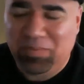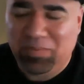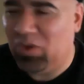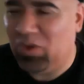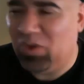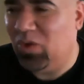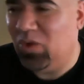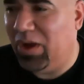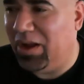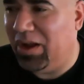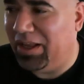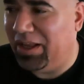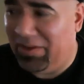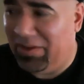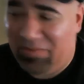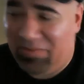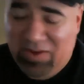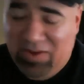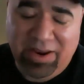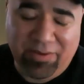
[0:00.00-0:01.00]
Well,
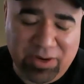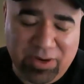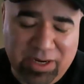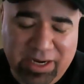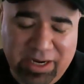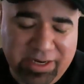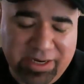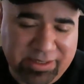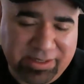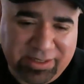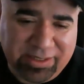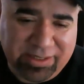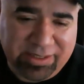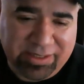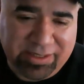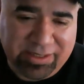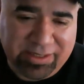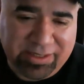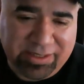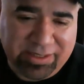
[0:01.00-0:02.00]
if I ever need a sun
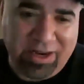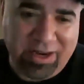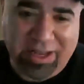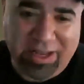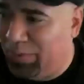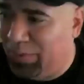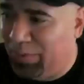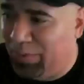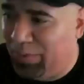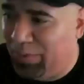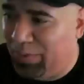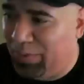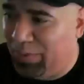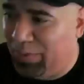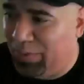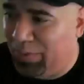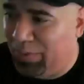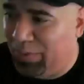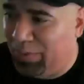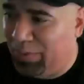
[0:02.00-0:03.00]
again, I'm going to open that
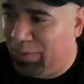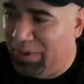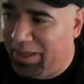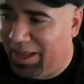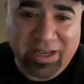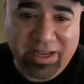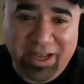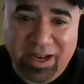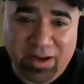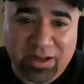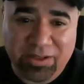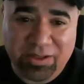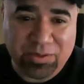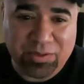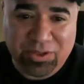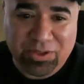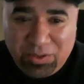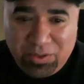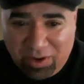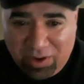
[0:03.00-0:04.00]
PSD and
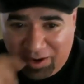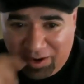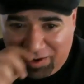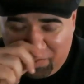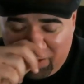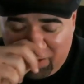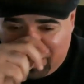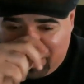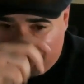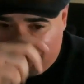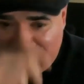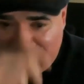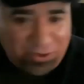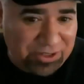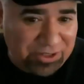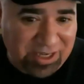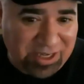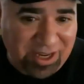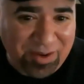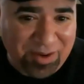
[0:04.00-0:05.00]
use it again because it was too hard to
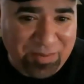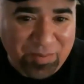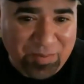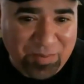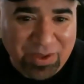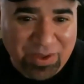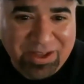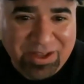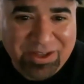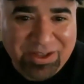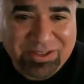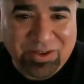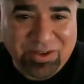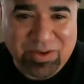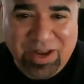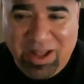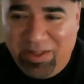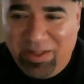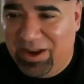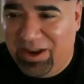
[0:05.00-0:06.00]
make the first time.
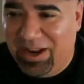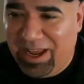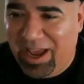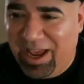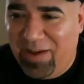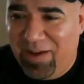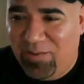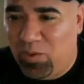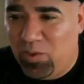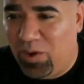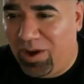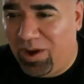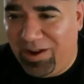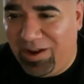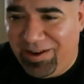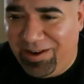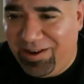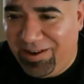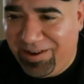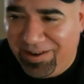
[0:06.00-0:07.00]
So now that I have
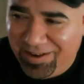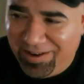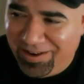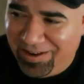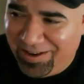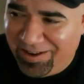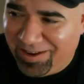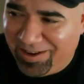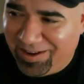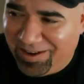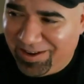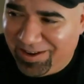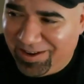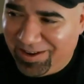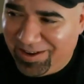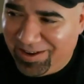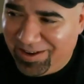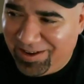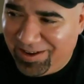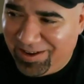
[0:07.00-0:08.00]
one,
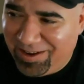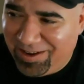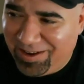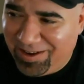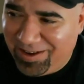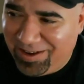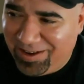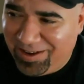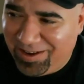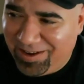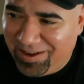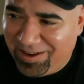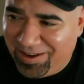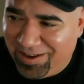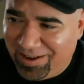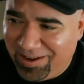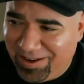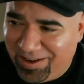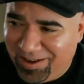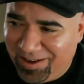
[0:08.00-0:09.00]
I'm
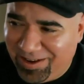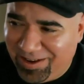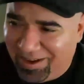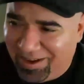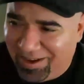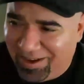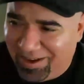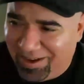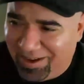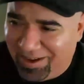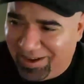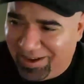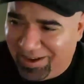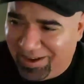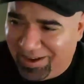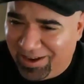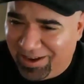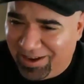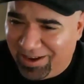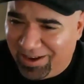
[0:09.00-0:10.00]
going to use it as
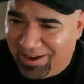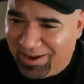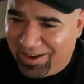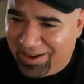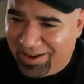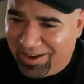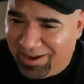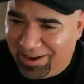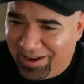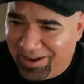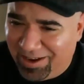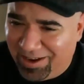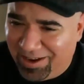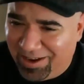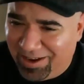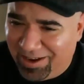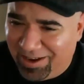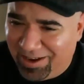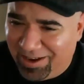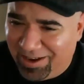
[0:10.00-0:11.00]
many times as I want. And
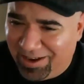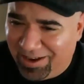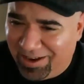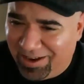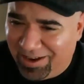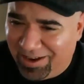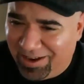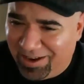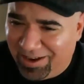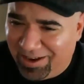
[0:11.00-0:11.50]
in fact,